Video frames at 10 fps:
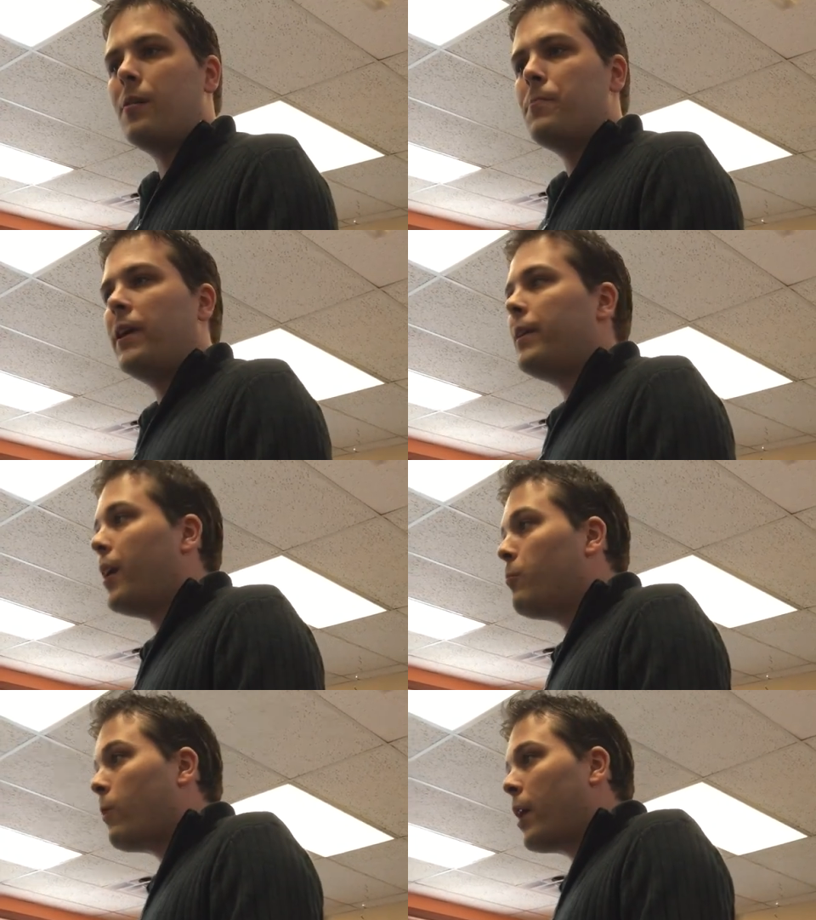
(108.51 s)
Then
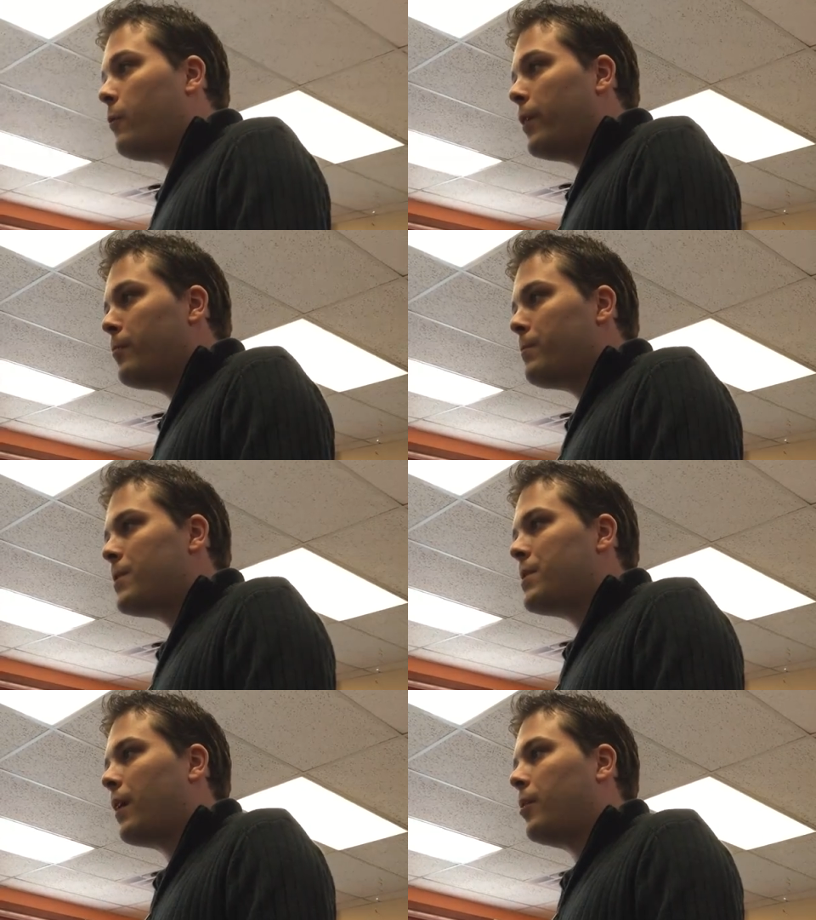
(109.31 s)
came Requiem,
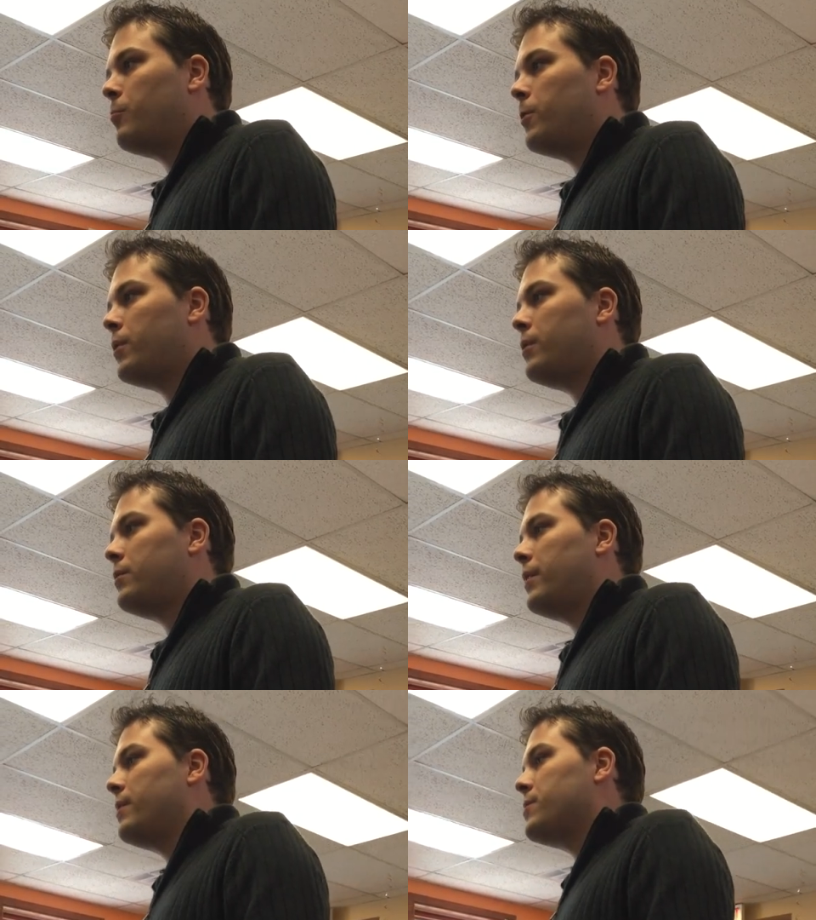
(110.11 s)
the second book.
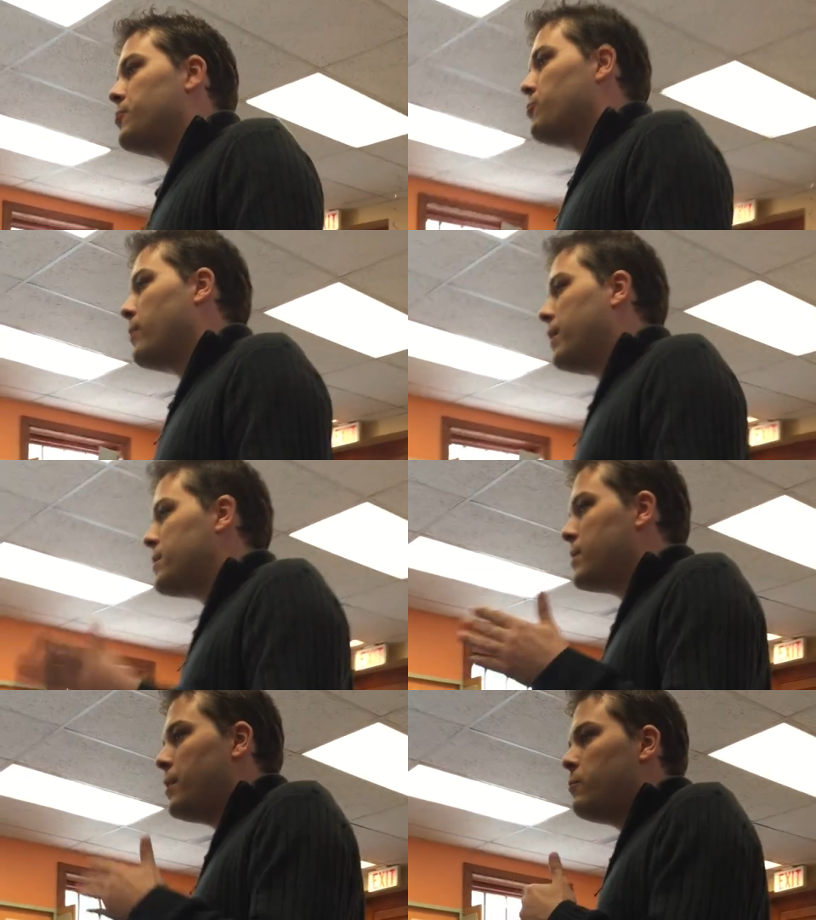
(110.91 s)
It is a
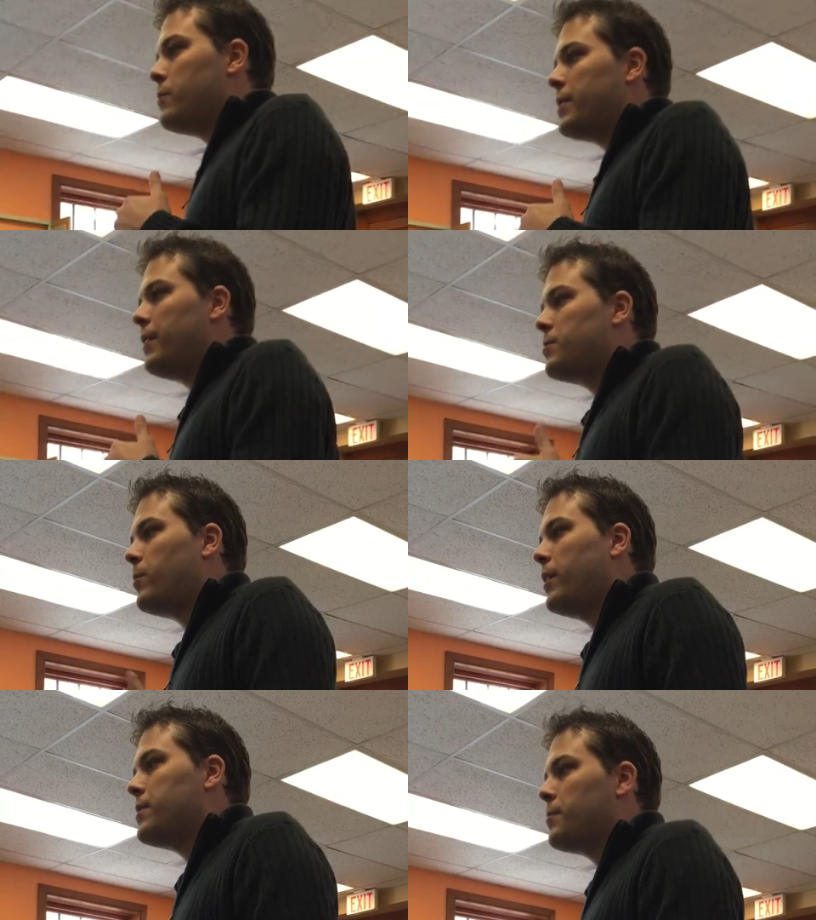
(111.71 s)
direct sequel. It takes
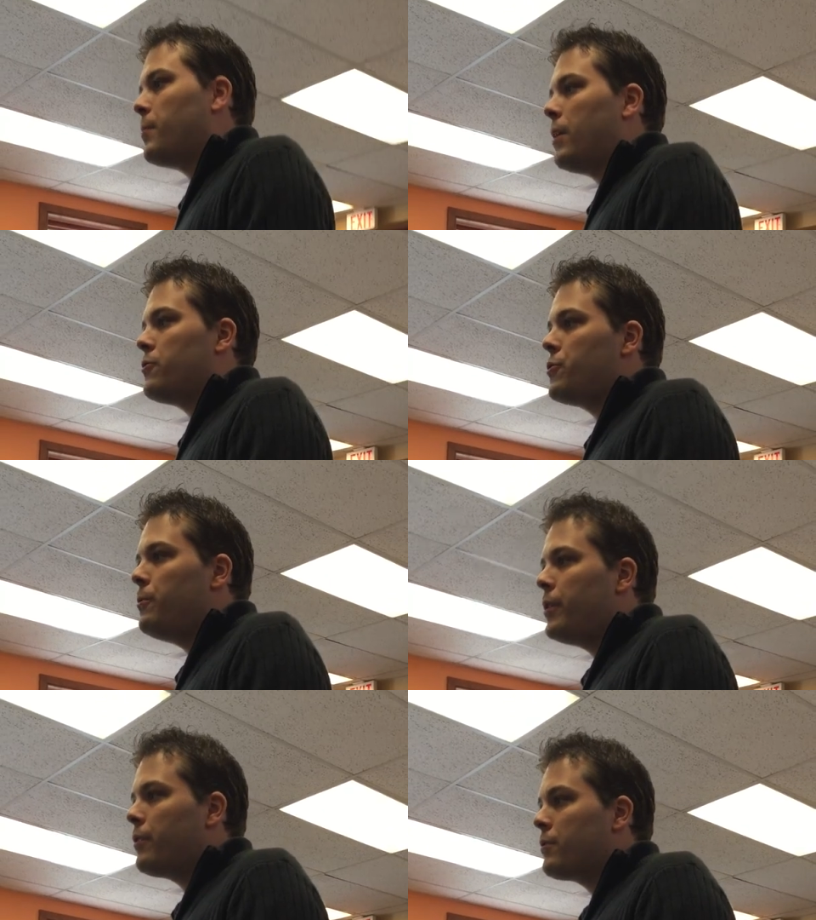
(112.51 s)
place about
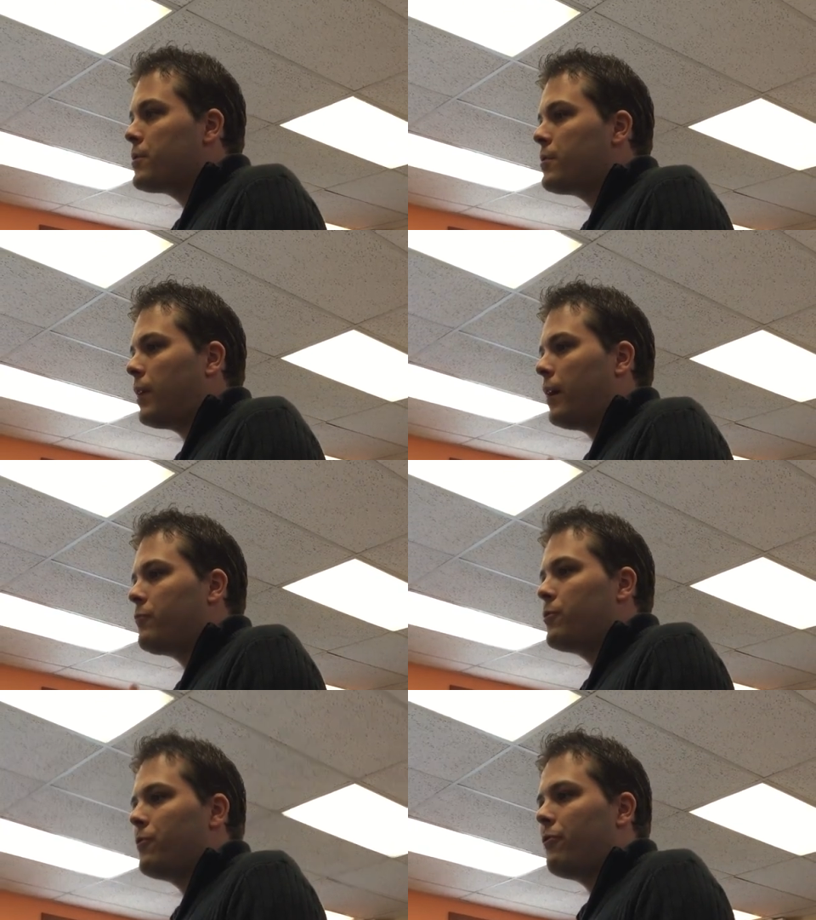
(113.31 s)
2 years
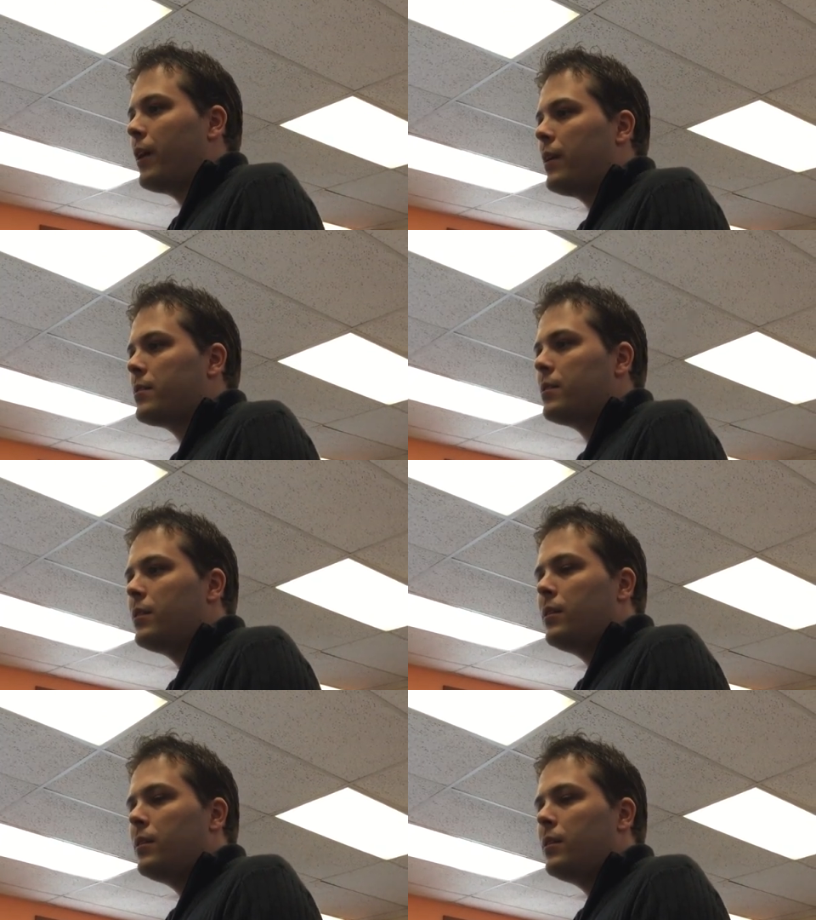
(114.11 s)
after the fact.